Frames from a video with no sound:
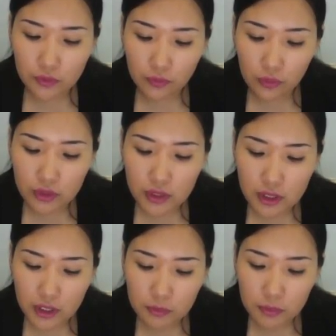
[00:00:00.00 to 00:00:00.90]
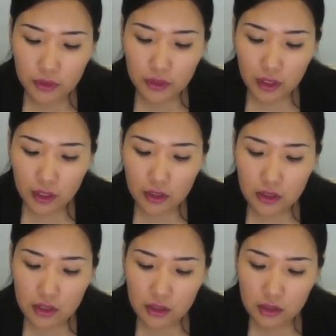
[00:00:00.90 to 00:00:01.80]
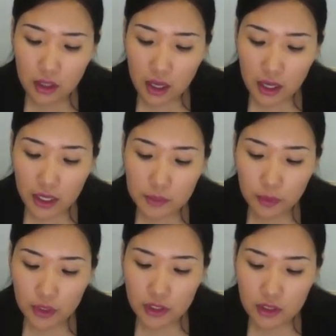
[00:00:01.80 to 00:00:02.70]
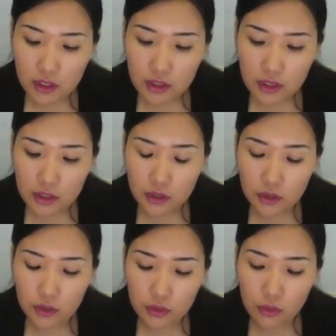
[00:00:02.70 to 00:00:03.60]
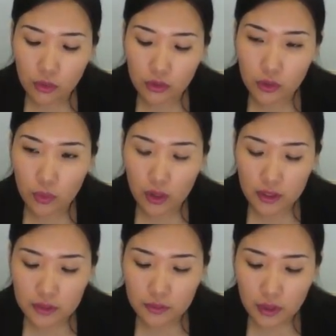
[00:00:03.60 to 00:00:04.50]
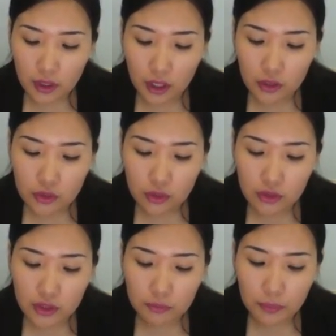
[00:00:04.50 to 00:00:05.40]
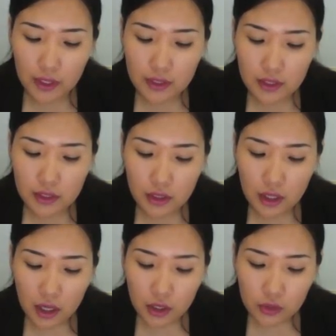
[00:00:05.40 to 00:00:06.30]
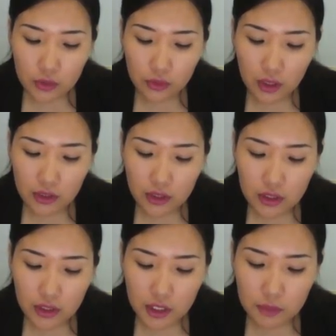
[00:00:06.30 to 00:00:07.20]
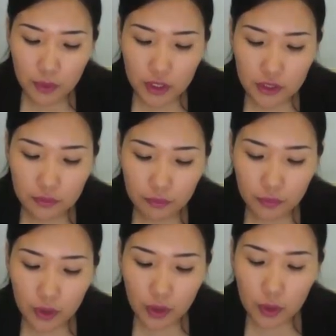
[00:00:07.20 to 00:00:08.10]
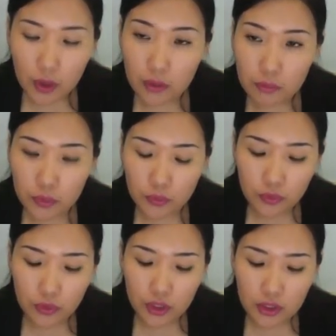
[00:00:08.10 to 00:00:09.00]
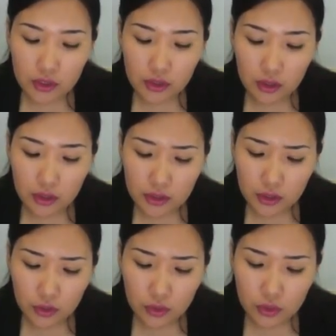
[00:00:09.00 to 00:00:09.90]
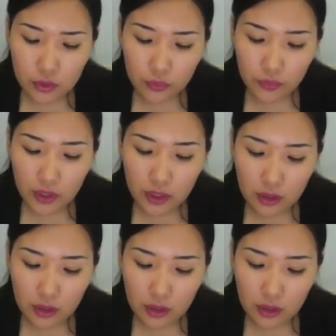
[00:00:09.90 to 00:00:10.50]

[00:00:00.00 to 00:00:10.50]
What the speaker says: the for statement, initial expression is executed only once. Control then passes to condition expression. Before execution of